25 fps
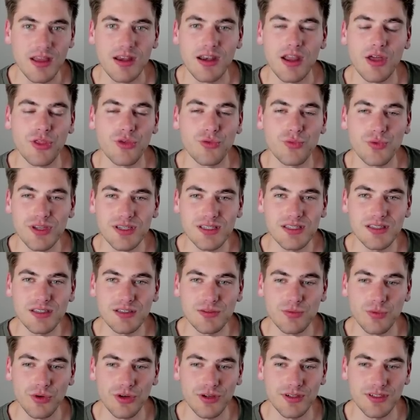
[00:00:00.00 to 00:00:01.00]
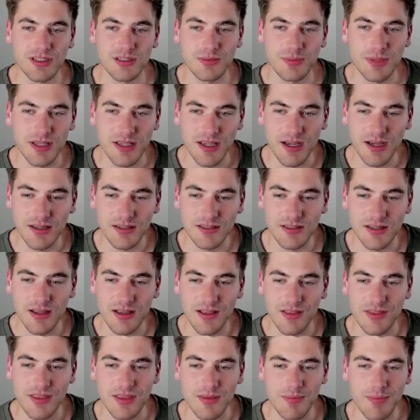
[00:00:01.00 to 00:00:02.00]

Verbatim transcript: Now the reason this works is because the